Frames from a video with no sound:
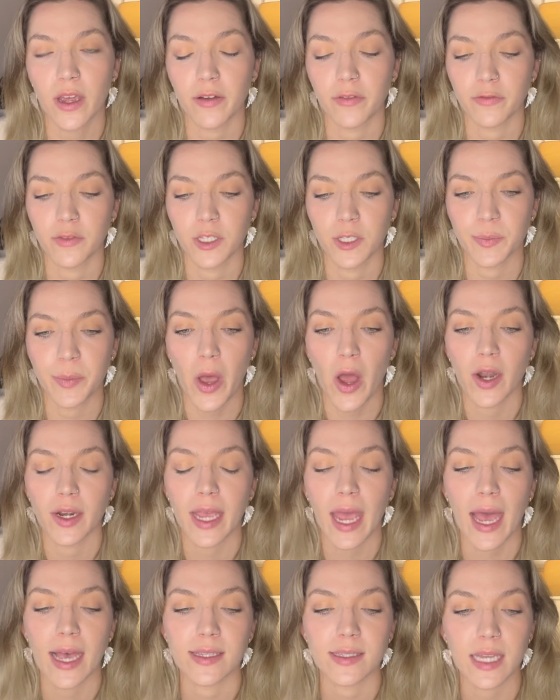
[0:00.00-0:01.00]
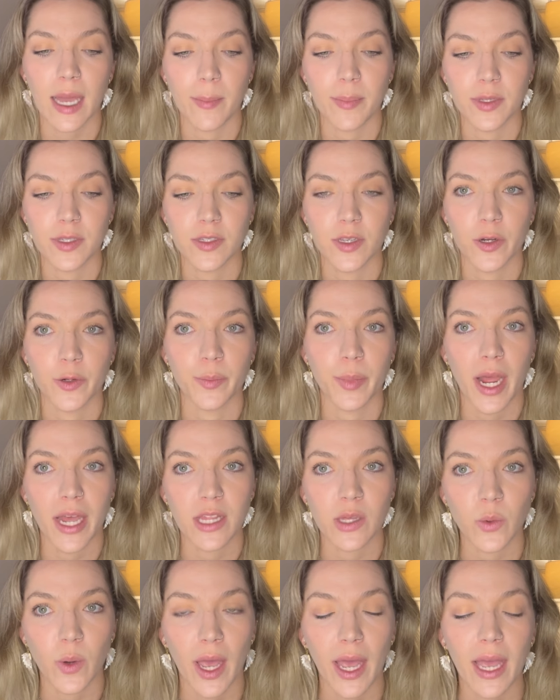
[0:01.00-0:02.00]
of this podcast episode, by
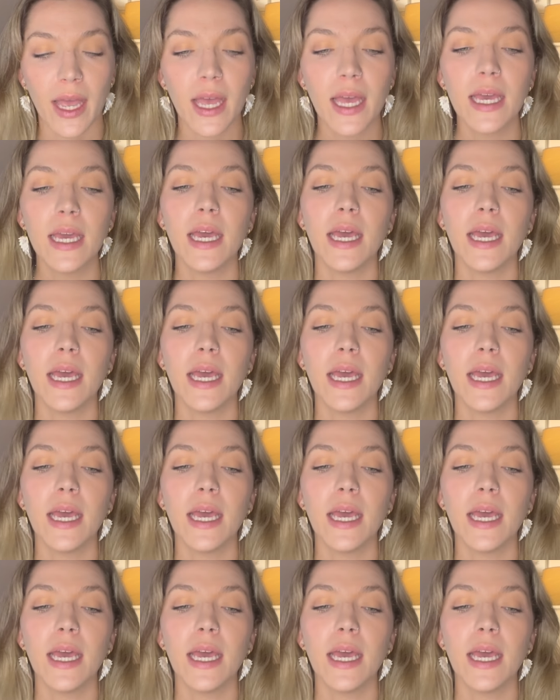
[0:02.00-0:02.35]
the way.